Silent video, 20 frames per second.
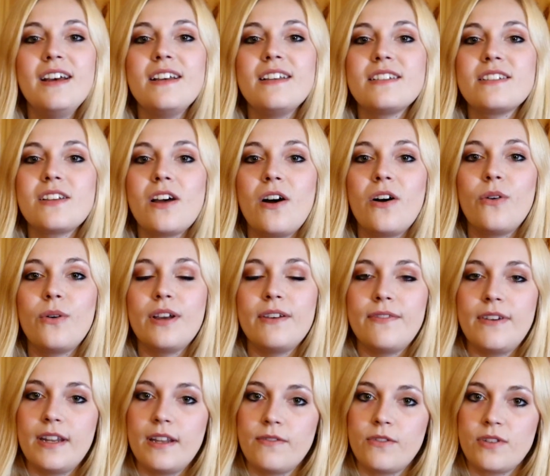So if
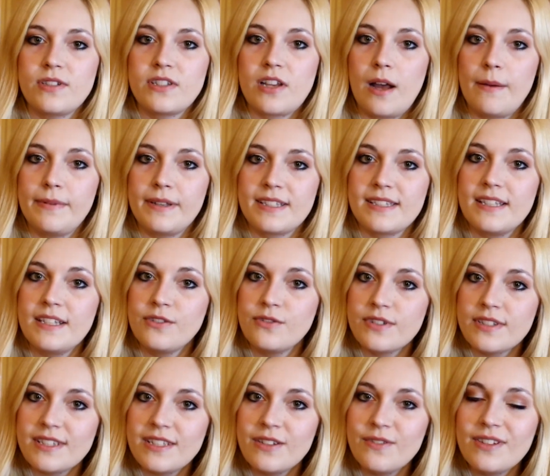any of those topics
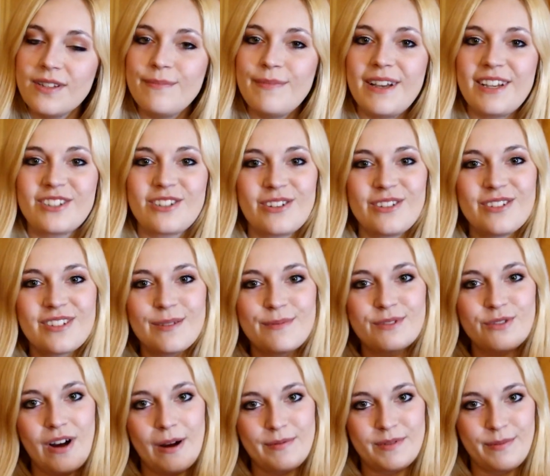interest you, then make sure you
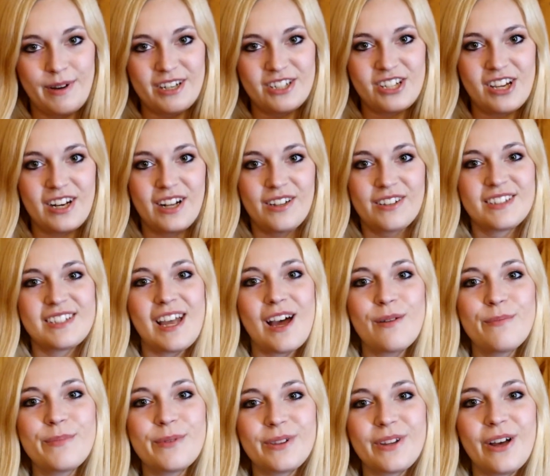subscribe to my channel
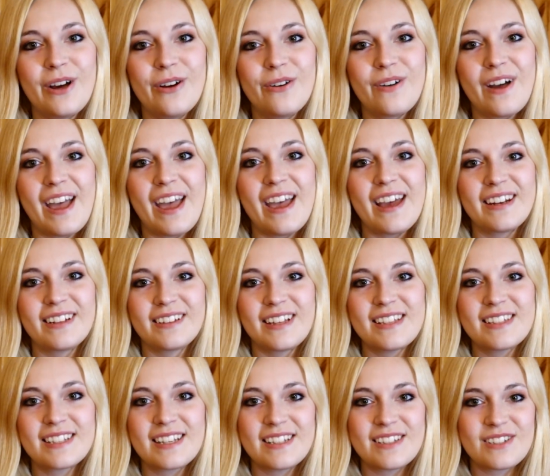down below and
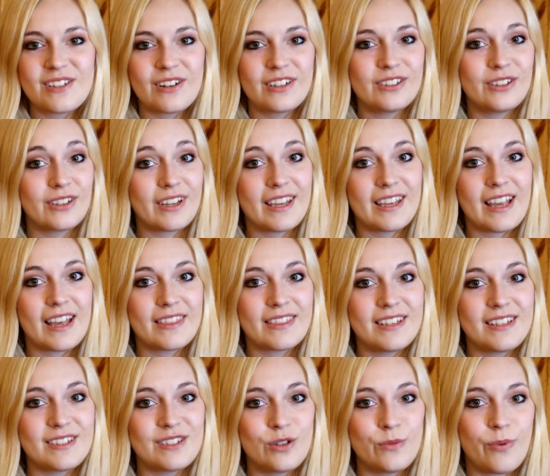let's get started looking at
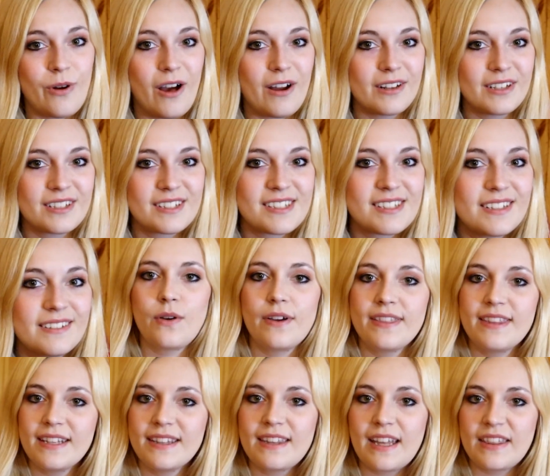these new products. So I
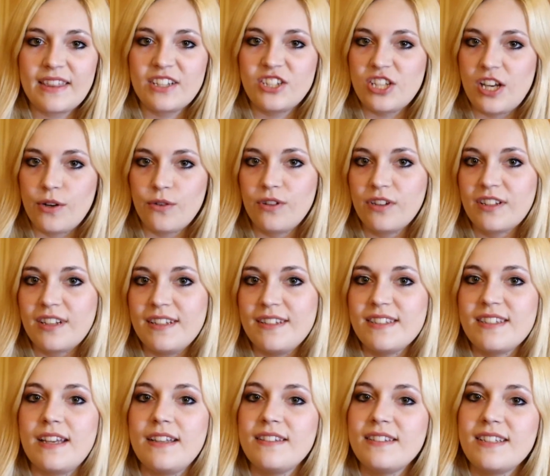think that the general
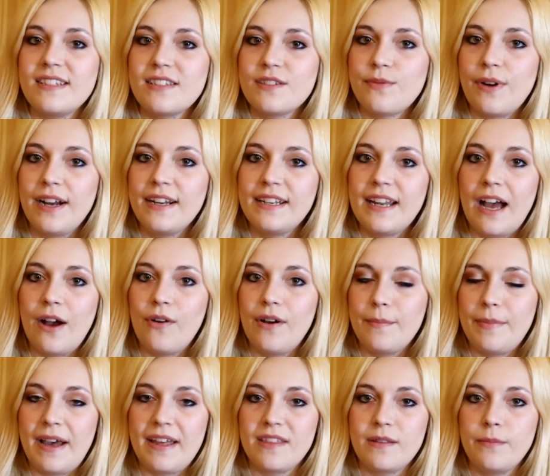consensus right now
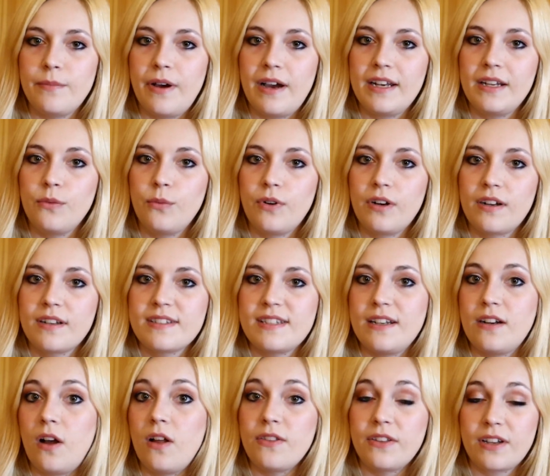at Bath and Body Works
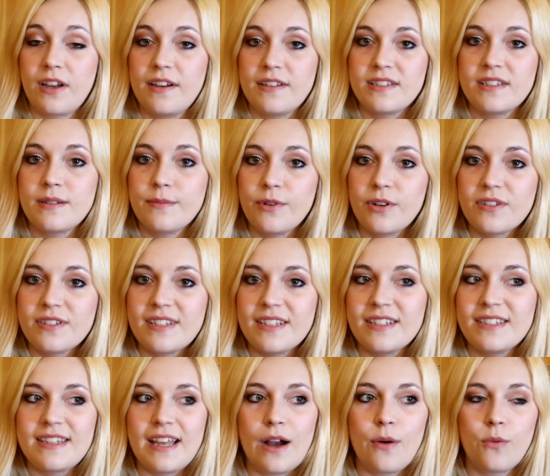and all the customers
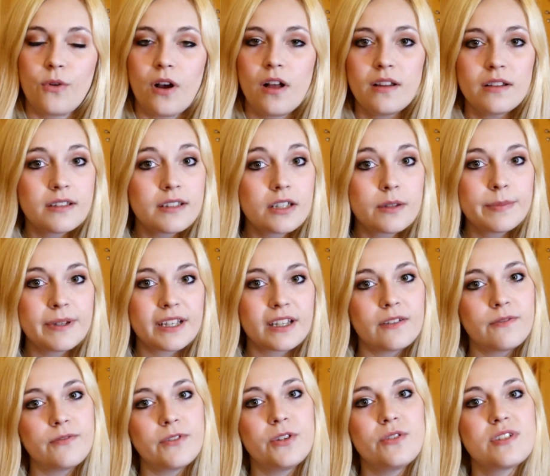is that we're all a little bit
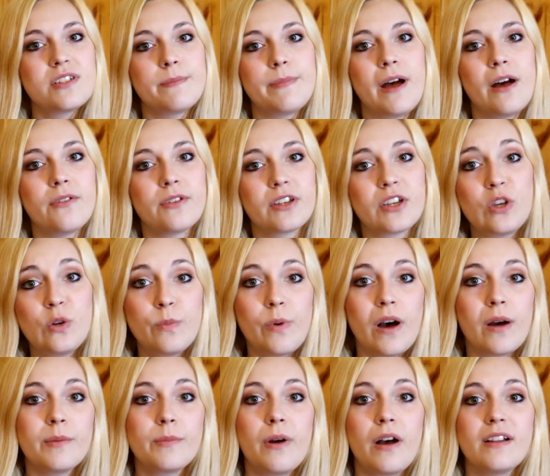confused about the
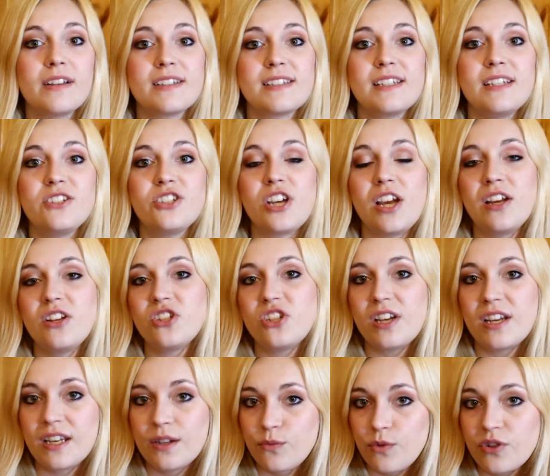coupon policy
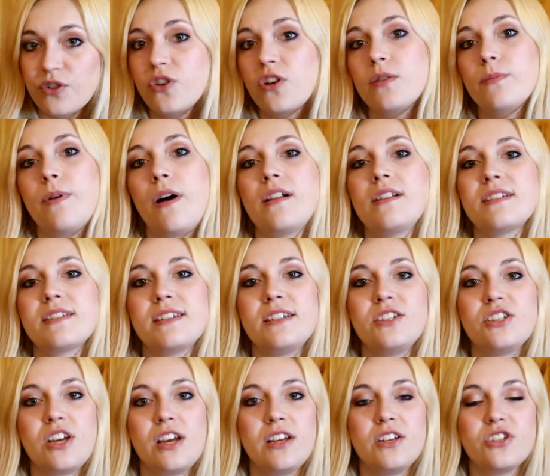changing and return policy
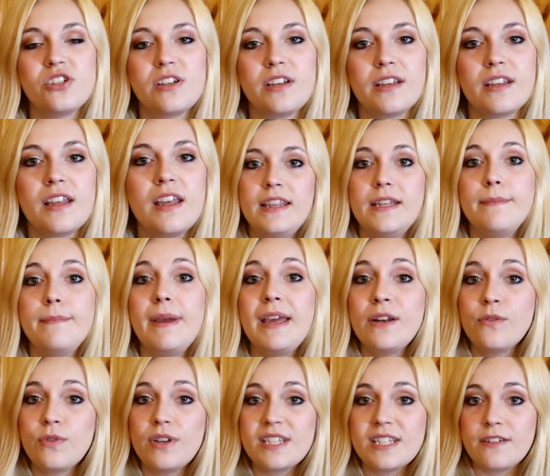changing. And the
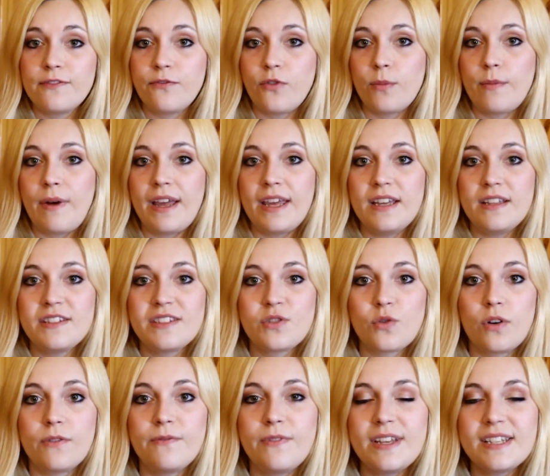main reason for my
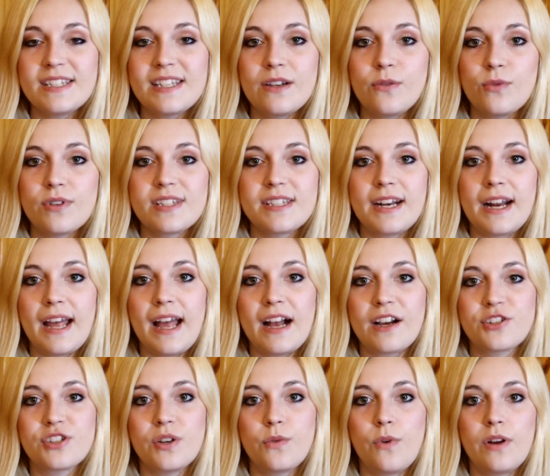in-store visit was that I
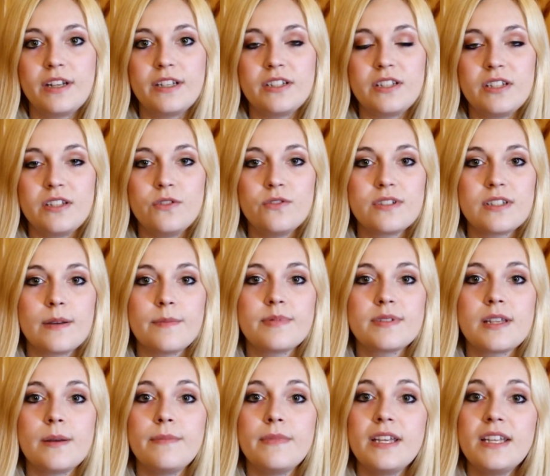actually wanted to use up
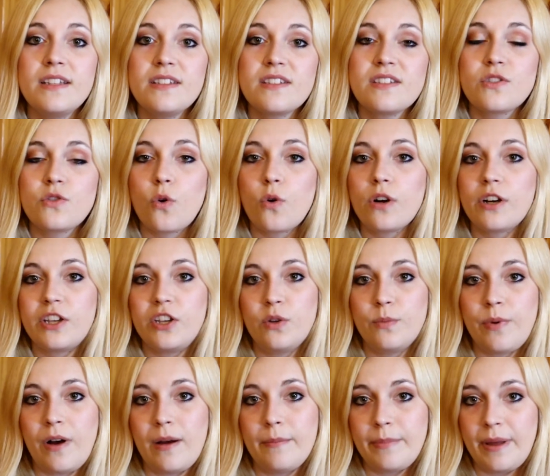some in-store
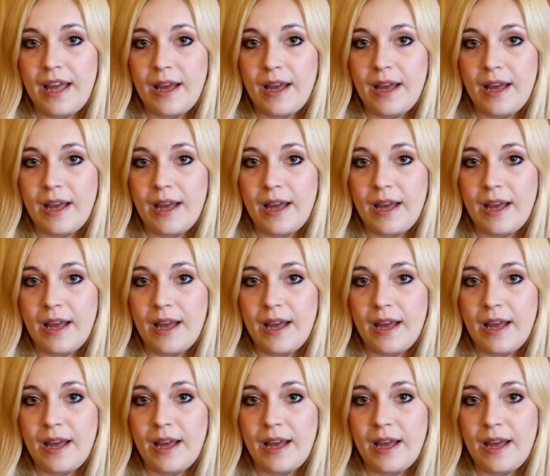coupon